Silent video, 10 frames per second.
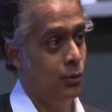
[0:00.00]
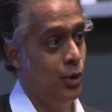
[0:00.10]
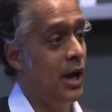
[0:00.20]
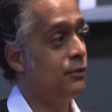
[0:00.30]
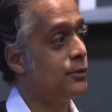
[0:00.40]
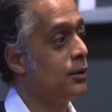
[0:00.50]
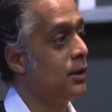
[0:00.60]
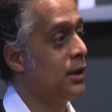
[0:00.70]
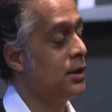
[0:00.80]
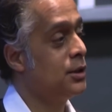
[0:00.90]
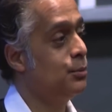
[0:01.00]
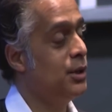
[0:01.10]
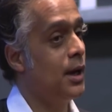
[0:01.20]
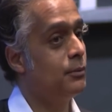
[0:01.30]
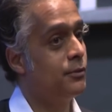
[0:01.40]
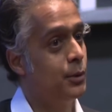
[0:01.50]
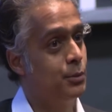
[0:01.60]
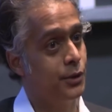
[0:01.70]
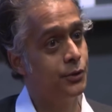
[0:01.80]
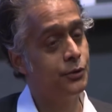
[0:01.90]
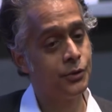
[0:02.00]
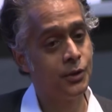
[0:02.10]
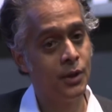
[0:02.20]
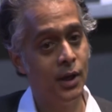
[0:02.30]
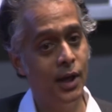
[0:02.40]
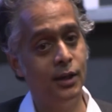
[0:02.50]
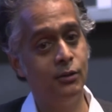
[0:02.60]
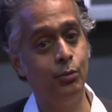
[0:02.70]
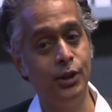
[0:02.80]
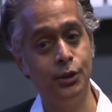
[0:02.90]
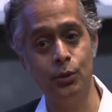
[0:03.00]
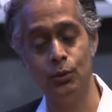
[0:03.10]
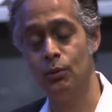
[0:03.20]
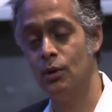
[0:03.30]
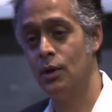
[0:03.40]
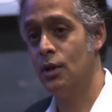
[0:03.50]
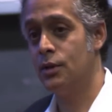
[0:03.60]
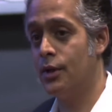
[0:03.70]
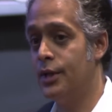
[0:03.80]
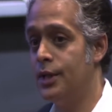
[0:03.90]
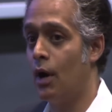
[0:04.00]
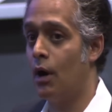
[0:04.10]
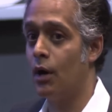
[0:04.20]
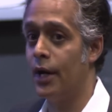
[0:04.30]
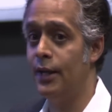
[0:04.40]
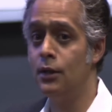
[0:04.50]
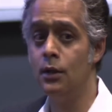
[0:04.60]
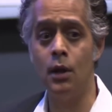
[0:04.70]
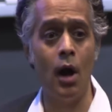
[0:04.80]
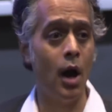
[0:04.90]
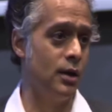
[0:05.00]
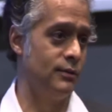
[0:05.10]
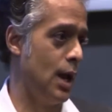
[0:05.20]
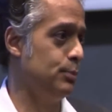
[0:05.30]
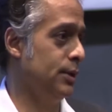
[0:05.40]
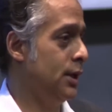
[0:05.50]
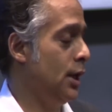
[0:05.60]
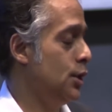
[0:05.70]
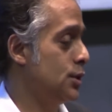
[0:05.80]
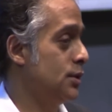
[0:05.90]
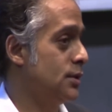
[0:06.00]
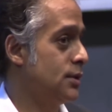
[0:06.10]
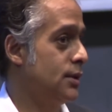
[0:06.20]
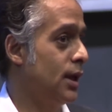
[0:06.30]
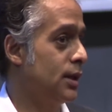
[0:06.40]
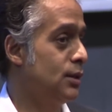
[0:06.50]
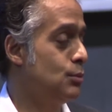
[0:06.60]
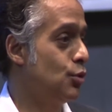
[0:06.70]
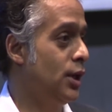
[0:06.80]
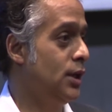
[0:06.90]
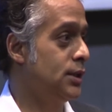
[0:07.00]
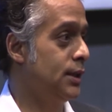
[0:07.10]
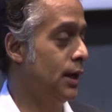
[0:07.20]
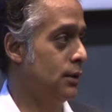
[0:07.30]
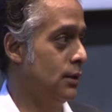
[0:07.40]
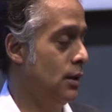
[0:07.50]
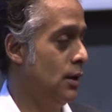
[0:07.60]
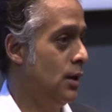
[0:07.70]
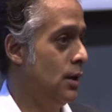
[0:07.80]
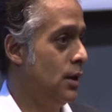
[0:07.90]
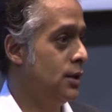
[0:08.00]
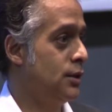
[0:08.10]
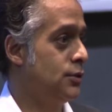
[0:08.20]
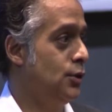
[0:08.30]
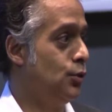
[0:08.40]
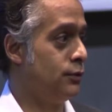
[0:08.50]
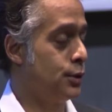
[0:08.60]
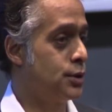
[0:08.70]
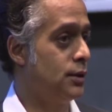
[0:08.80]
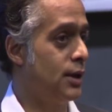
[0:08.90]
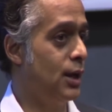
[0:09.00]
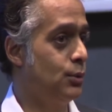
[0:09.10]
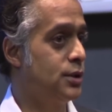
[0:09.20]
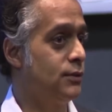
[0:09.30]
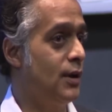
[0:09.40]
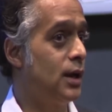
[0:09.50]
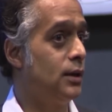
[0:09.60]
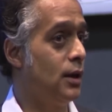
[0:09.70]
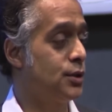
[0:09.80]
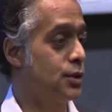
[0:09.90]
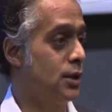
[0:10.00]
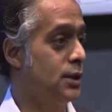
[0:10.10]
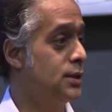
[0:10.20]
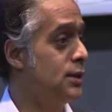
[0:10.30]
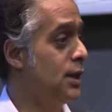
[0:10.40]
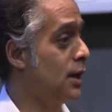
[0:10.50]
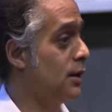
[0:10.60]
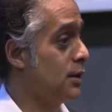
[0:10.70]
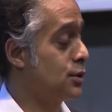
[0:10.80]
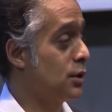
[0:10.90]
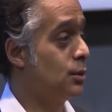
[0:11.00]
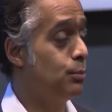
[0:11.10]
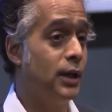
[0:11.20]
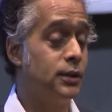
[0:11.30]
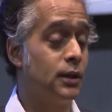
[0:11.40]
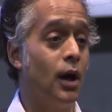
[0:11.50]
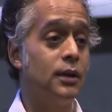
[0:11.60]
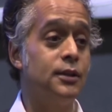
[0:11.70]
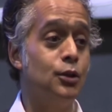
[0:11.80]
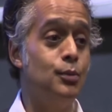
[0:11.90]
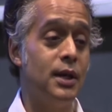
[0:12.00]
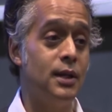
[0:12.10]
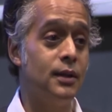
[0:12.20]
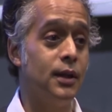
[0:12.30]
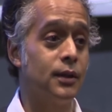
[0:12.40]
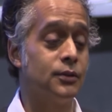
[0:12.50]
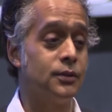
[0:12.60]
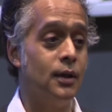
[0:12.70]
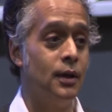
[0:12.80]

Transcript: We have to learn to be amphibians, and if we do, there are a lot of applications that can bring together this universal language of analog circuits and the analog circuit pentagon to do many things.